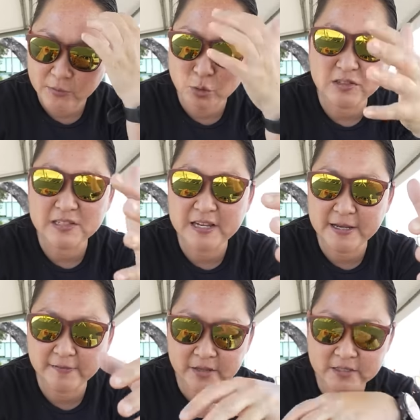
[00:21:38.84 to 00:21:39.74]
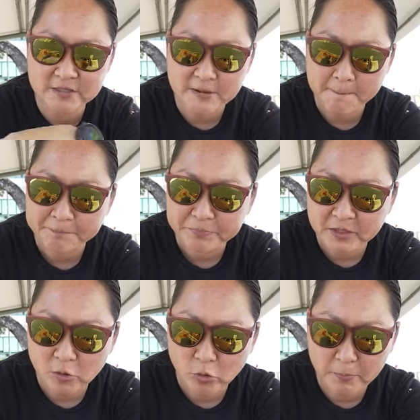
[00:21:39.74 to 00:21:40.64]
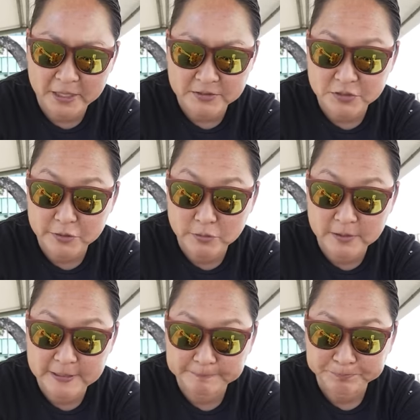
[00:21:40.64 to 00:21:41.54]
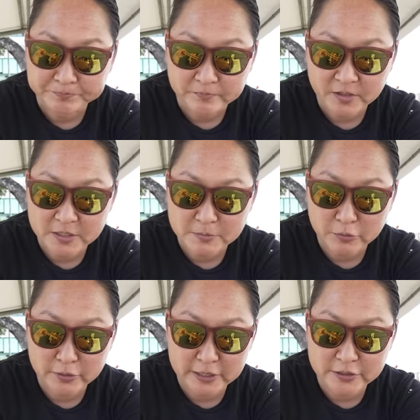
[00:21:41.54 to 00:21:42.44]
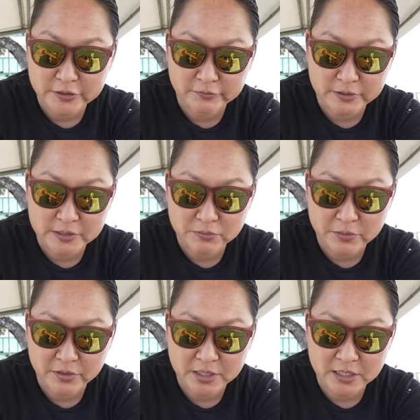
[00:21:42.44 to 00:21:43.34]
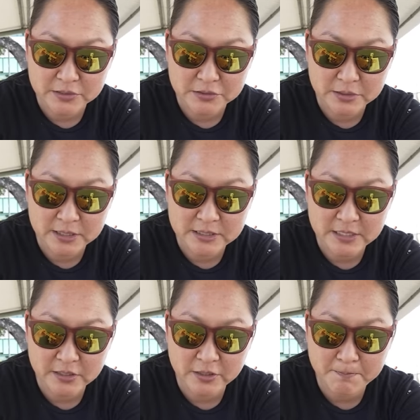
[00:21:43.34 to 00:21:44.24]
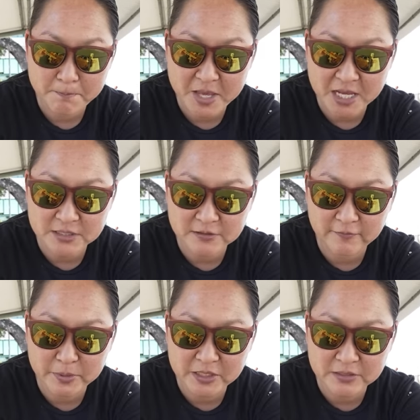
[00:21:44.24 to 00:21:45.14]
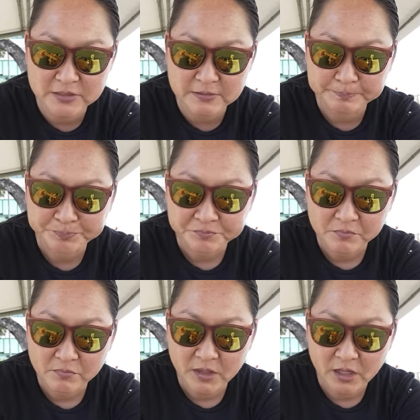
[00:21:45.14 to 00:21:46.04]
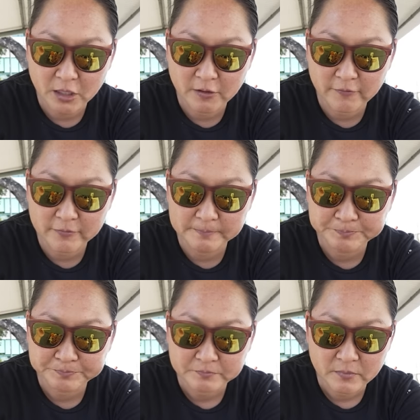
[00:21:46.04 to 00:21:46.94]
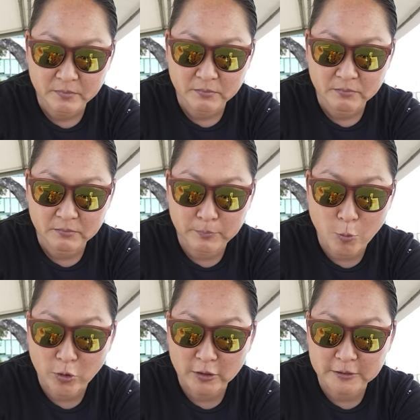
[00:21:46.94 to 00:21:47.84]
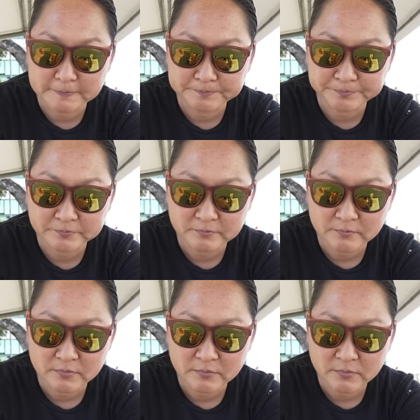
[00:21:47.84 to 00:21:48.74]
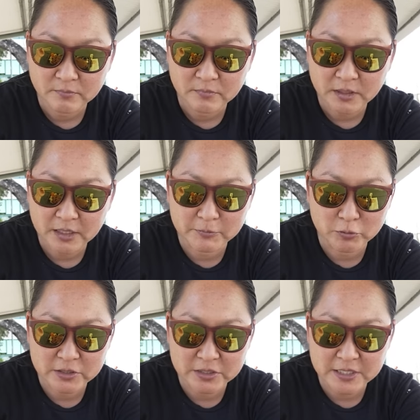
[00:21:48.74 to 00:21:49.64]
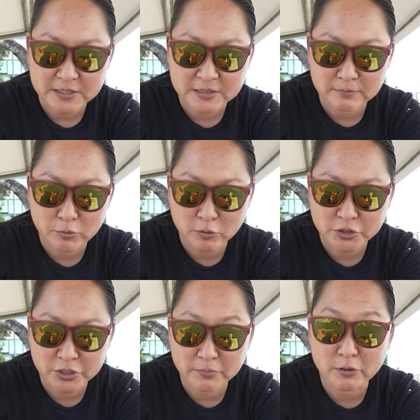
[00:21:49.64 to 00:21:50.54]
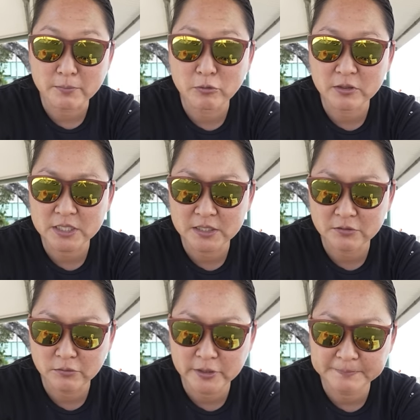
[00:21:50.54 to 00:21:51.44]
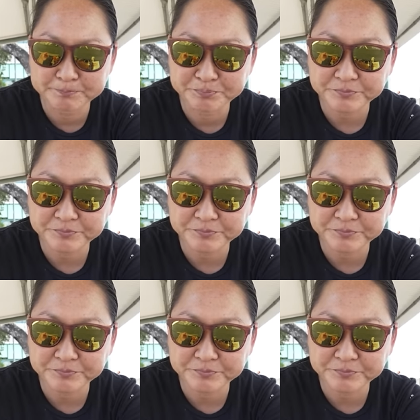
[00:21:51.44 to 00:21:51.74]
I will say this whole bento is pretty generous with the katsu. It's a massive piece of pork. I'm going to guess a pork chop or a pork tenderloin.